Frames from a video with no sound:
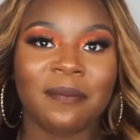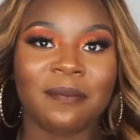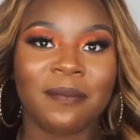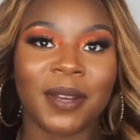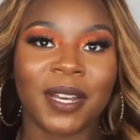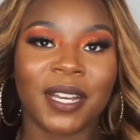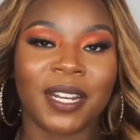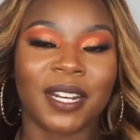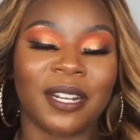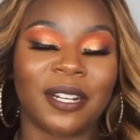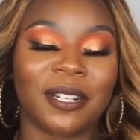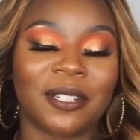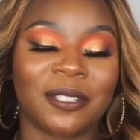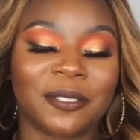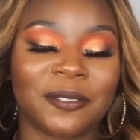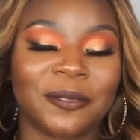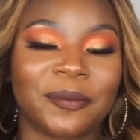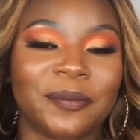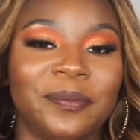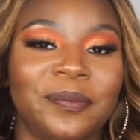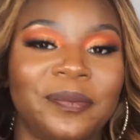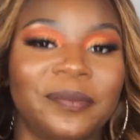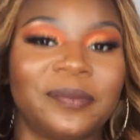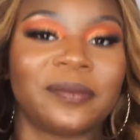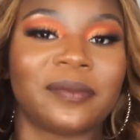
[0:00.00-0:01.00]
but
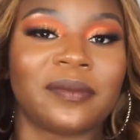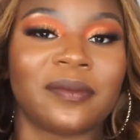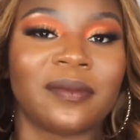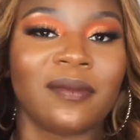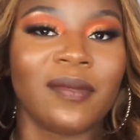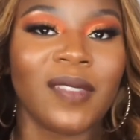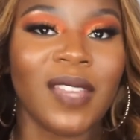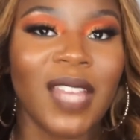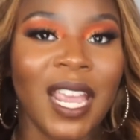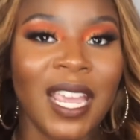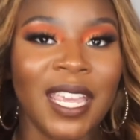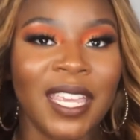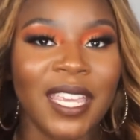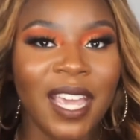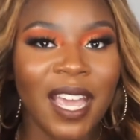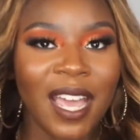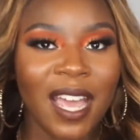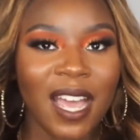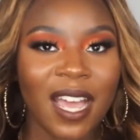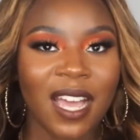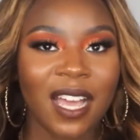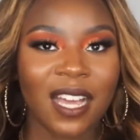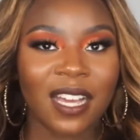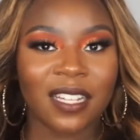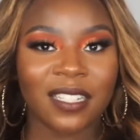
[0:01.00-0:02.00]
um
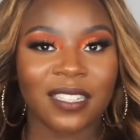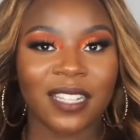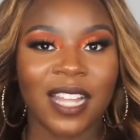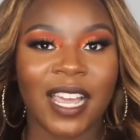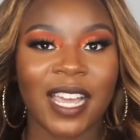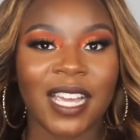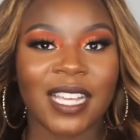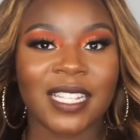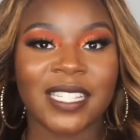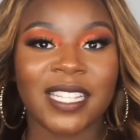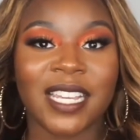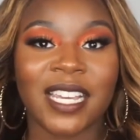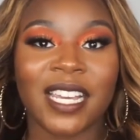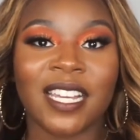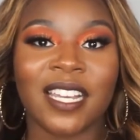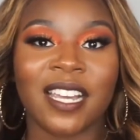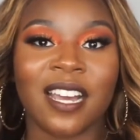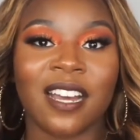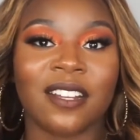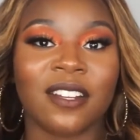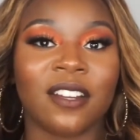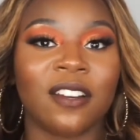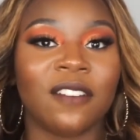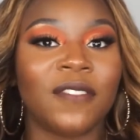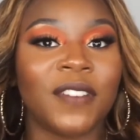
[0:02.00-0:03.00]
yeah, like I said,
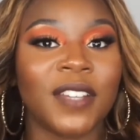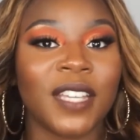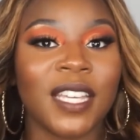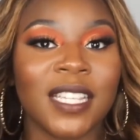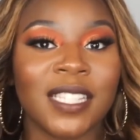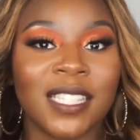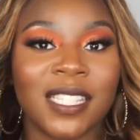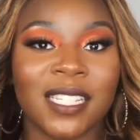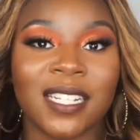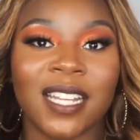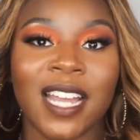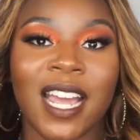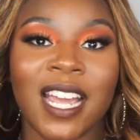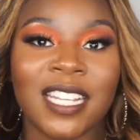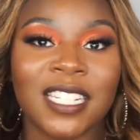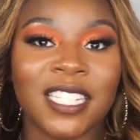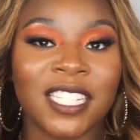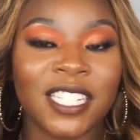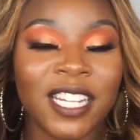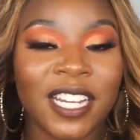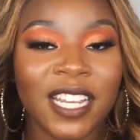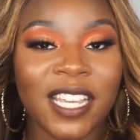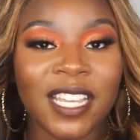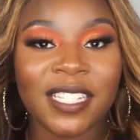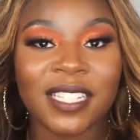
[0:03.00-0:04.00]
y'all, don't forget to like,
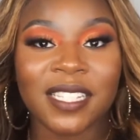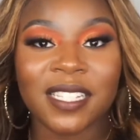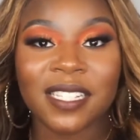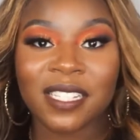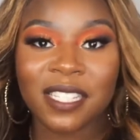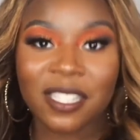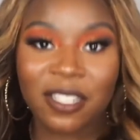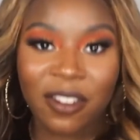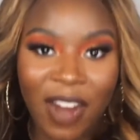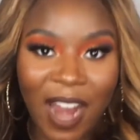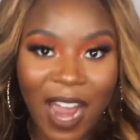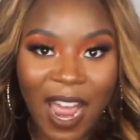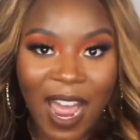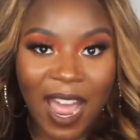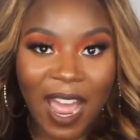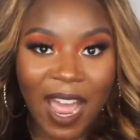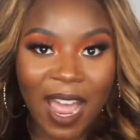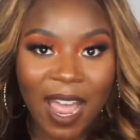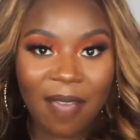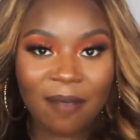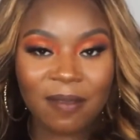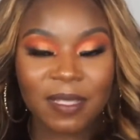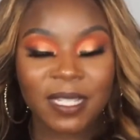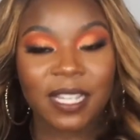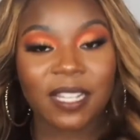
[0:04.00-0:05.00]
share, and
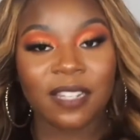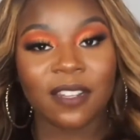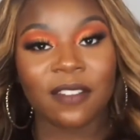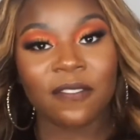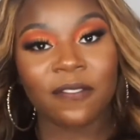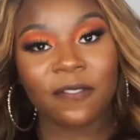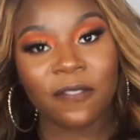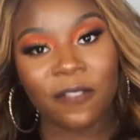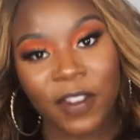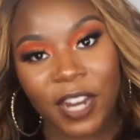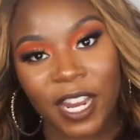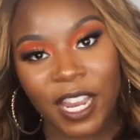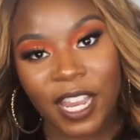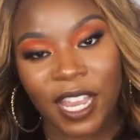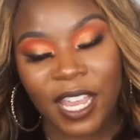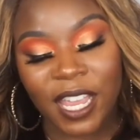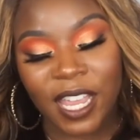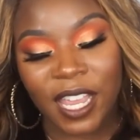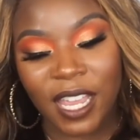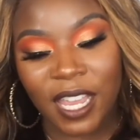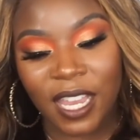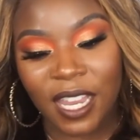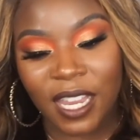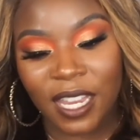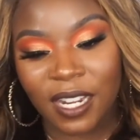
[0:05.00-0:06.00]
subscribe. Tell a
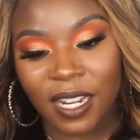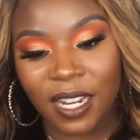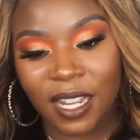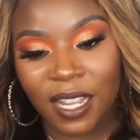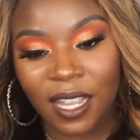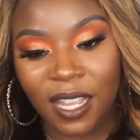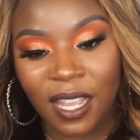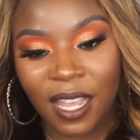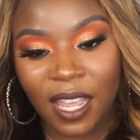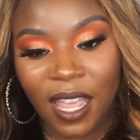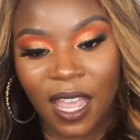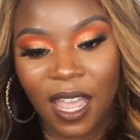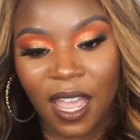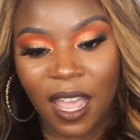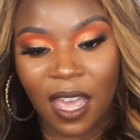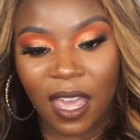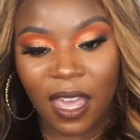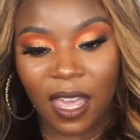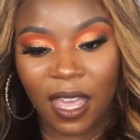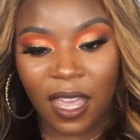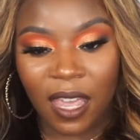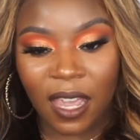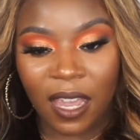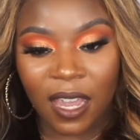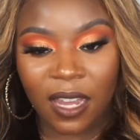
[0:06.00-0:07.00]
friend.
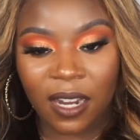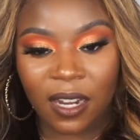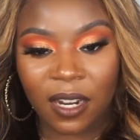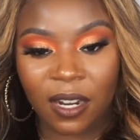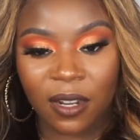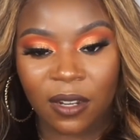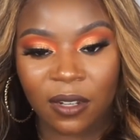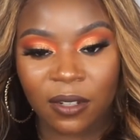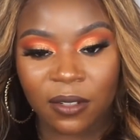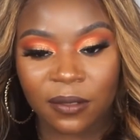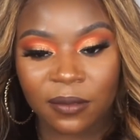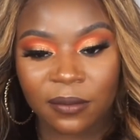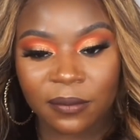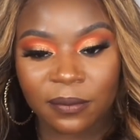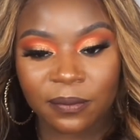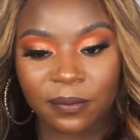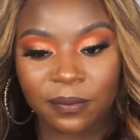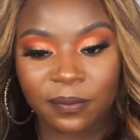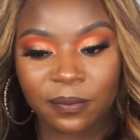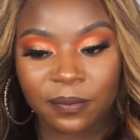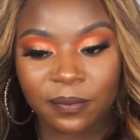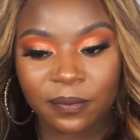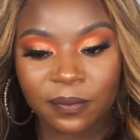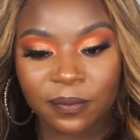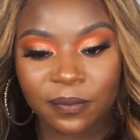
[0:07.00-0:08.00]
And
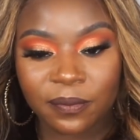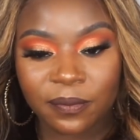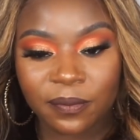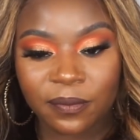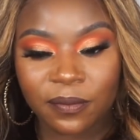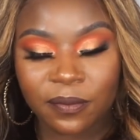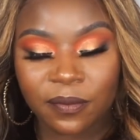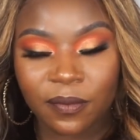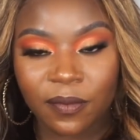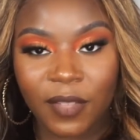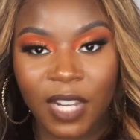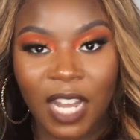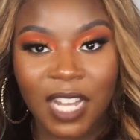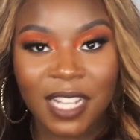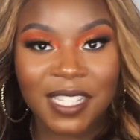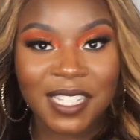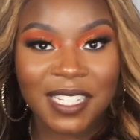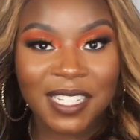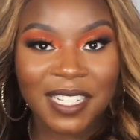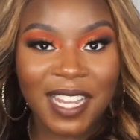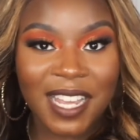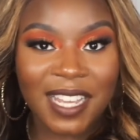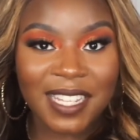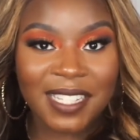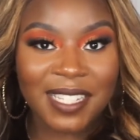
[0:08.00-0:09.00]
um,
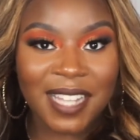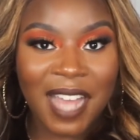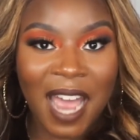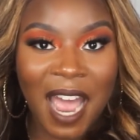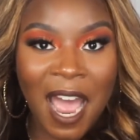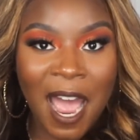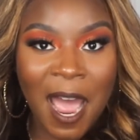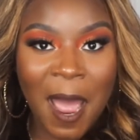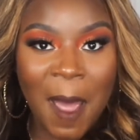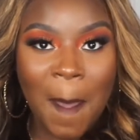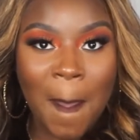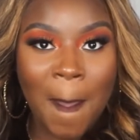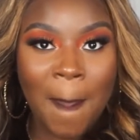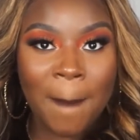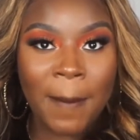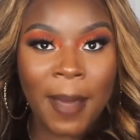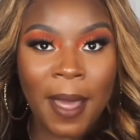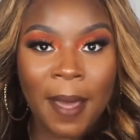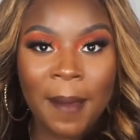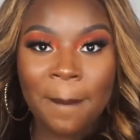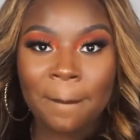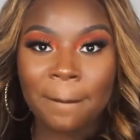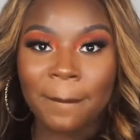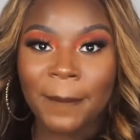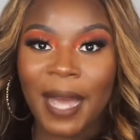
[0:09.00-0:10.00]
until next time,
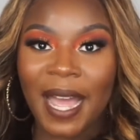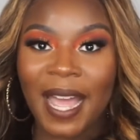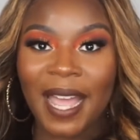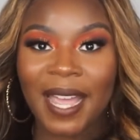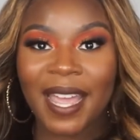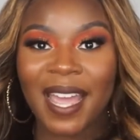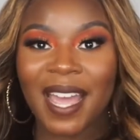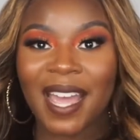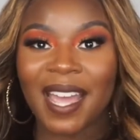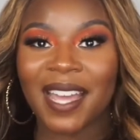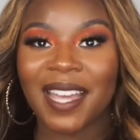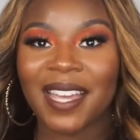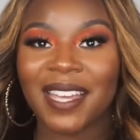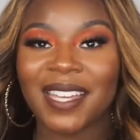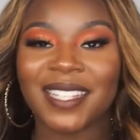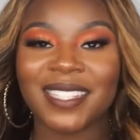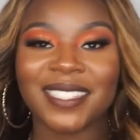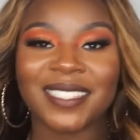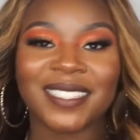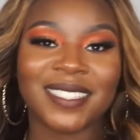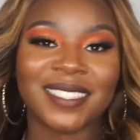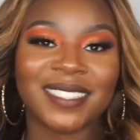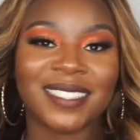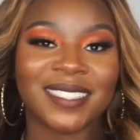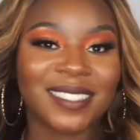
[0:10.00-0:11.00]
bye,
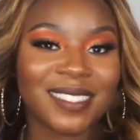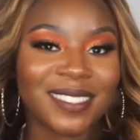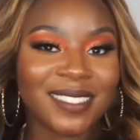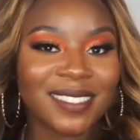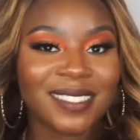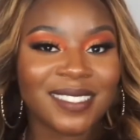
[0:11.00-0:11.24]
guys.